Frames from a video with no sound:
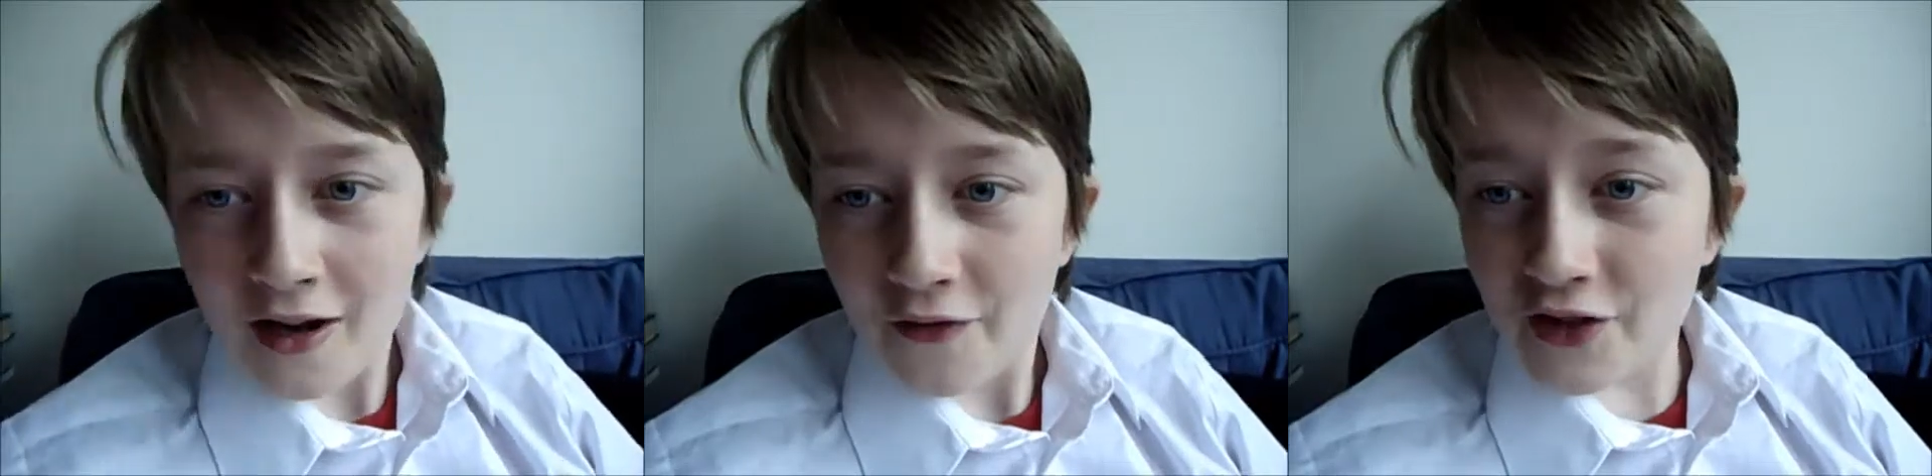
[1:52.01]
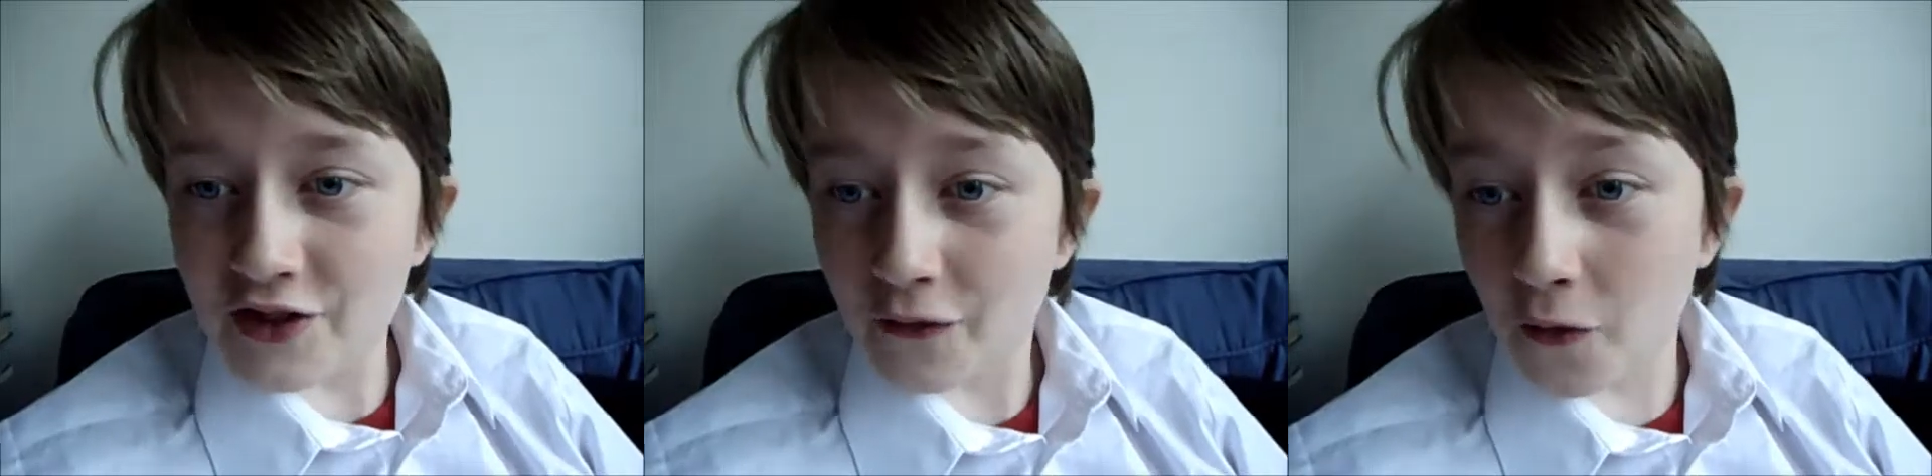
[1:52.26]

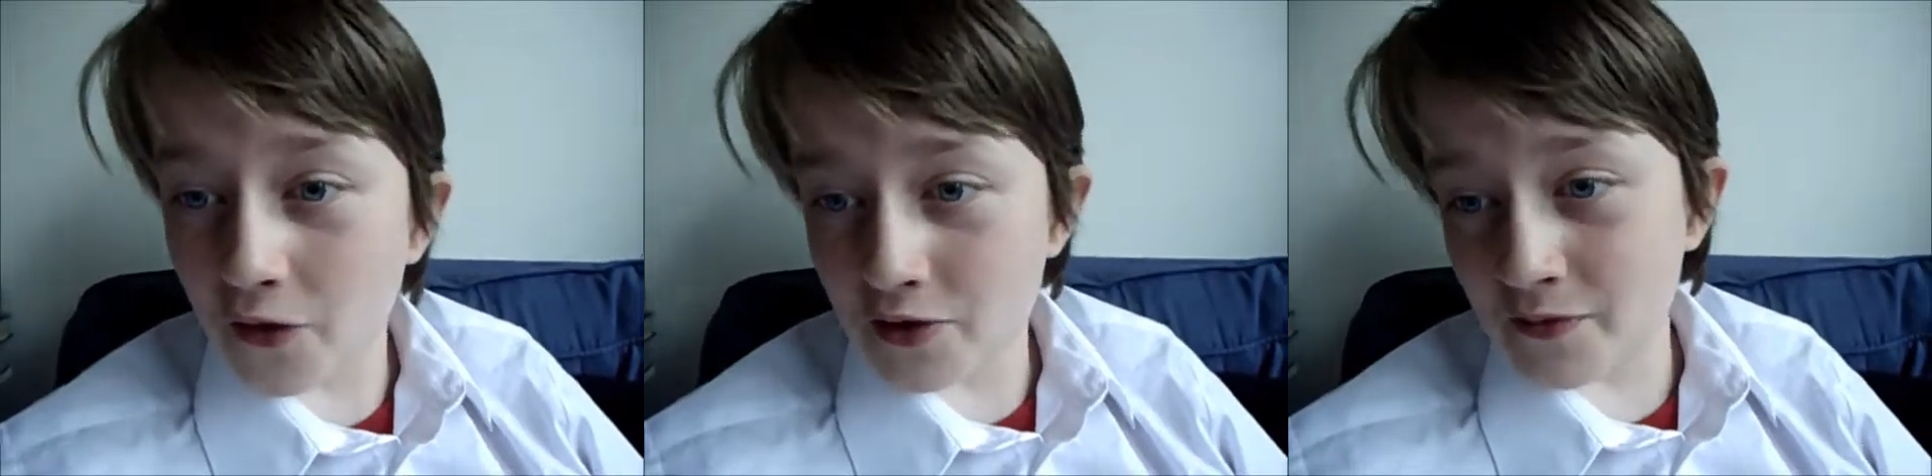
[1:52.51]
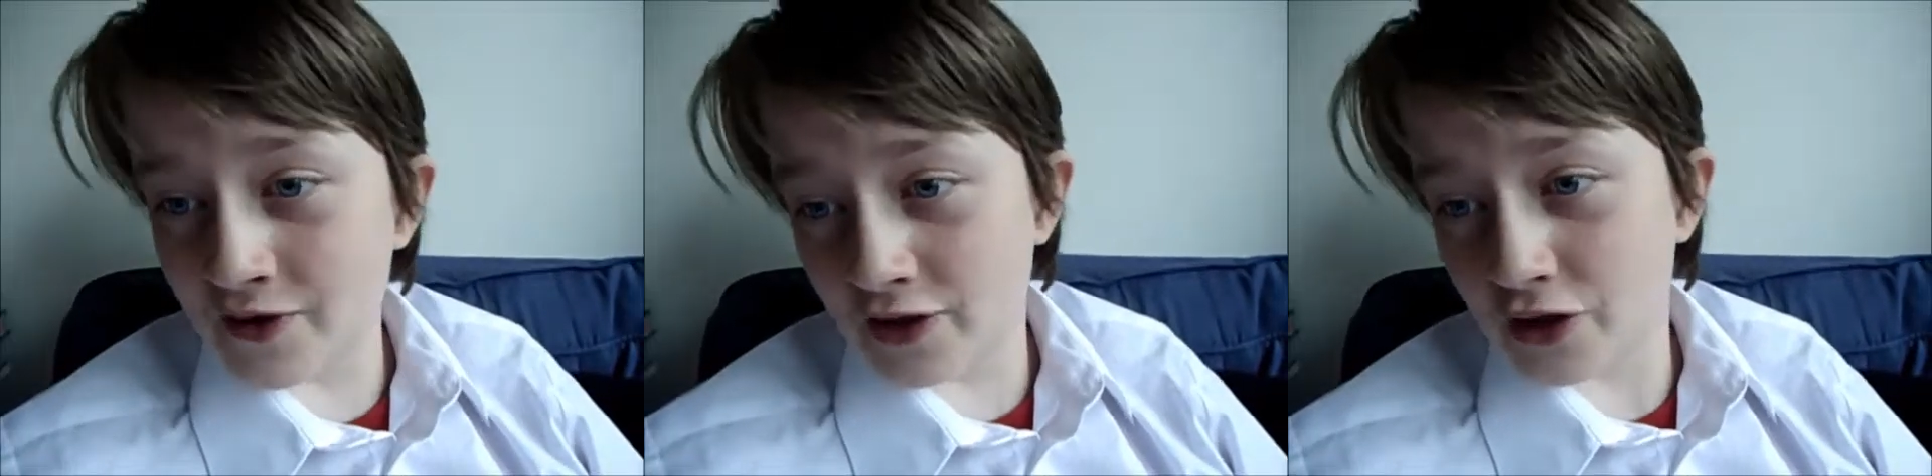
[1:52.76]
This of course
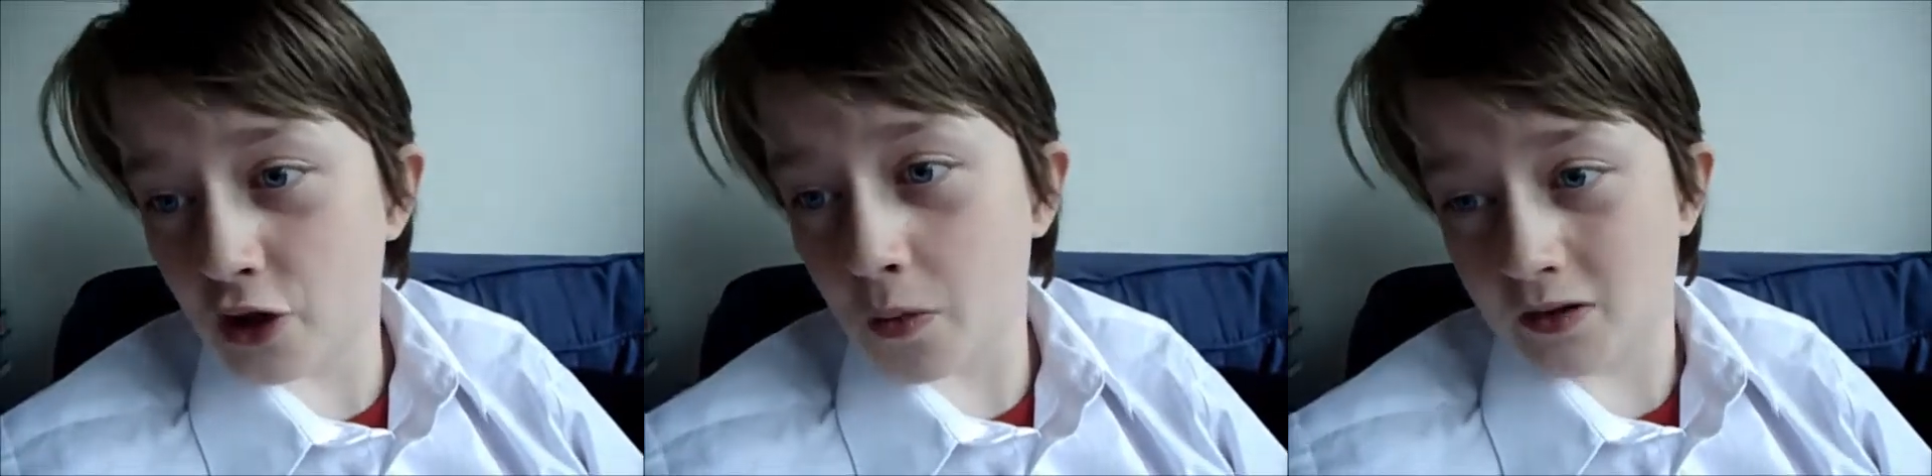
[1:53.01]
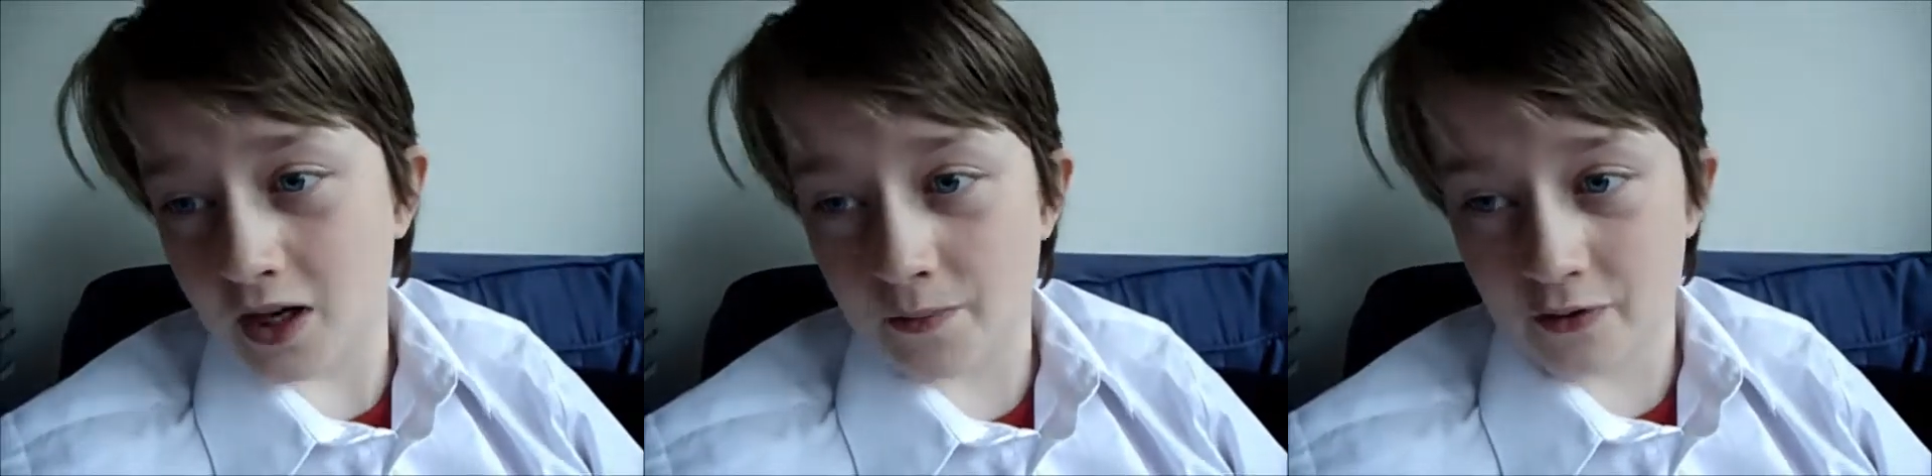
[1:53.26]
means that
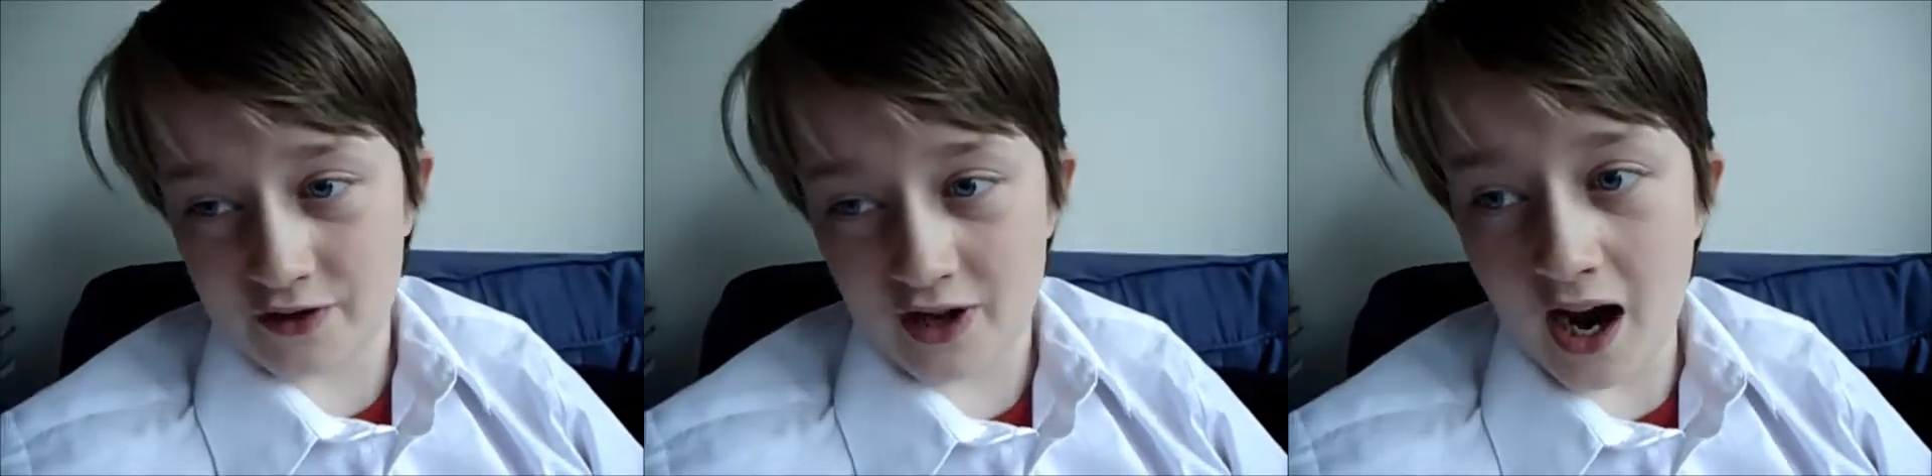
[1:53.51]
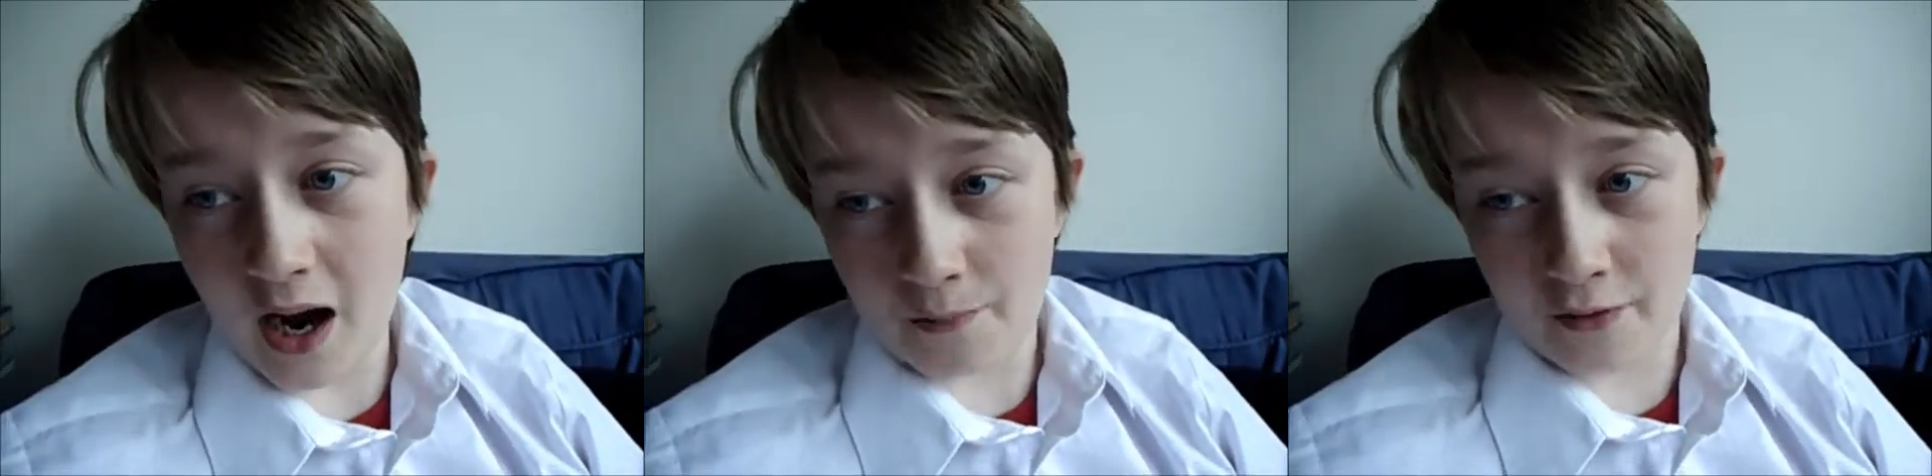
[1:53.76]
shopkeepers are
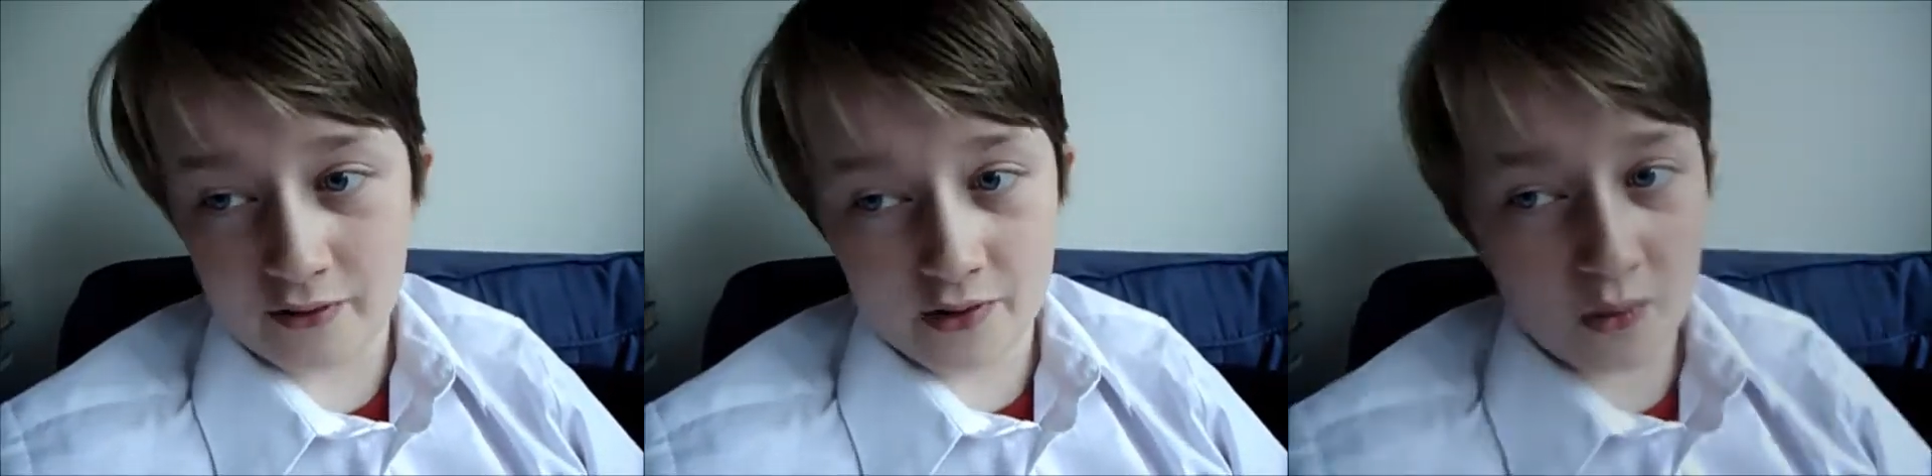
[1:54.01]
happier as